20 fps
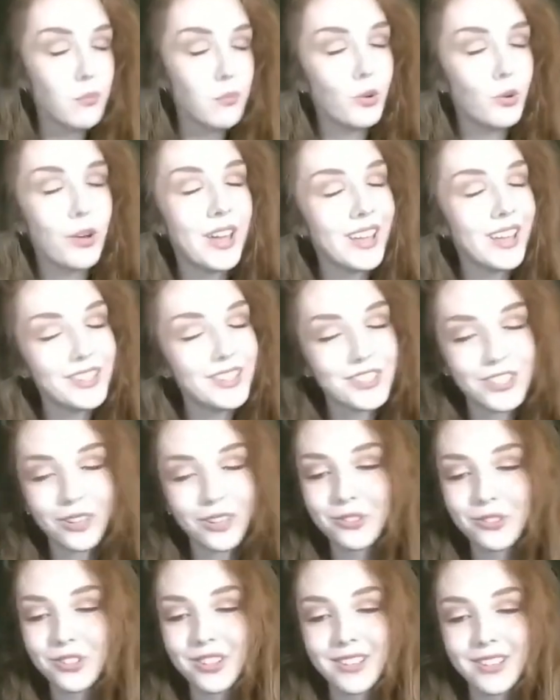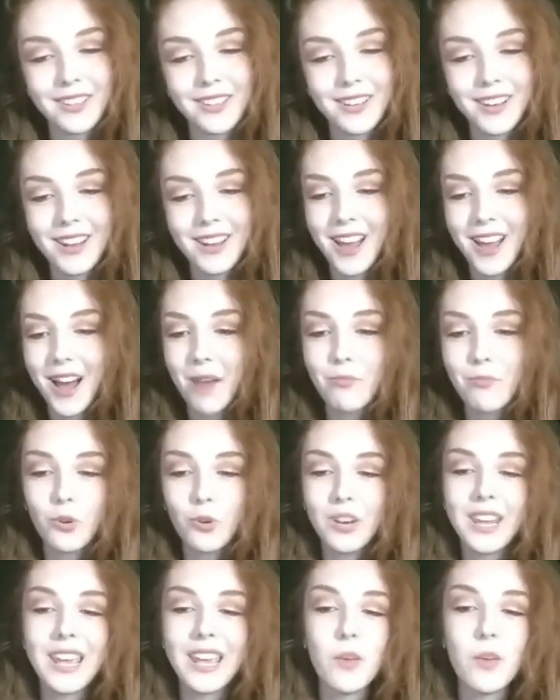I'm no haeing children.
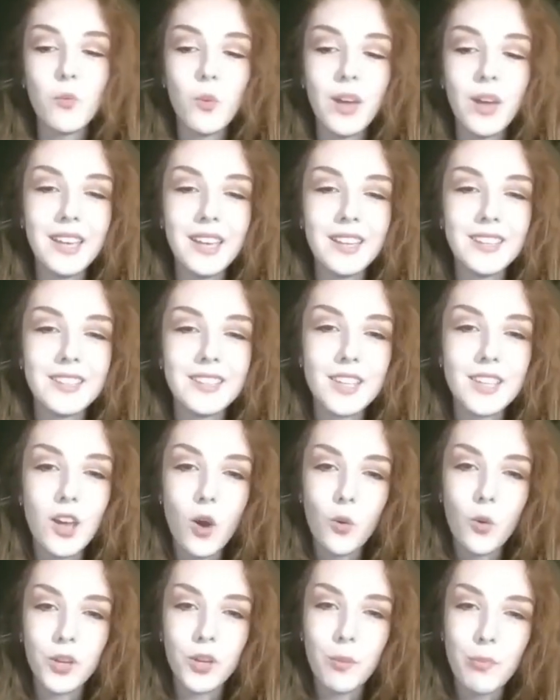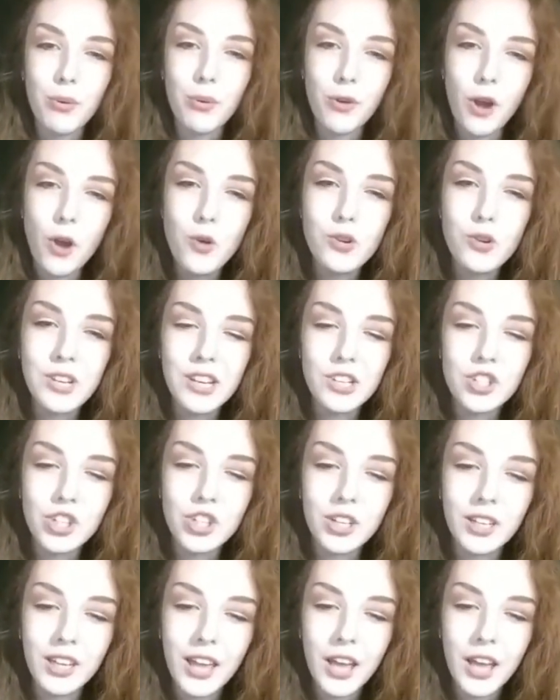I'm gonna hae weans, with a proud
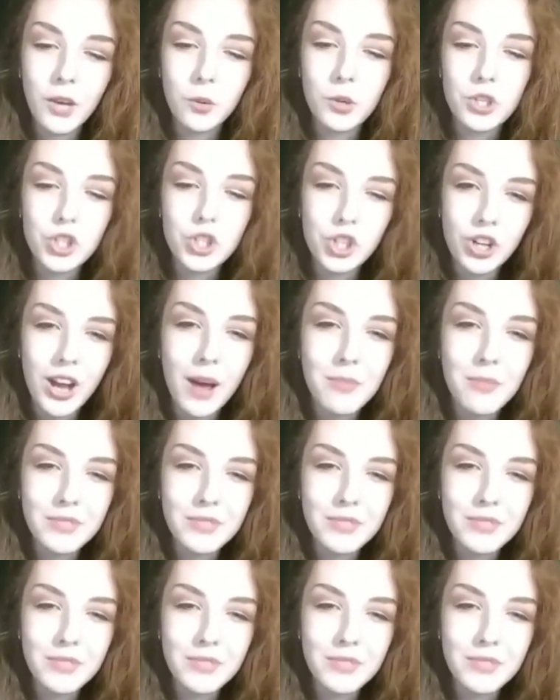ancient language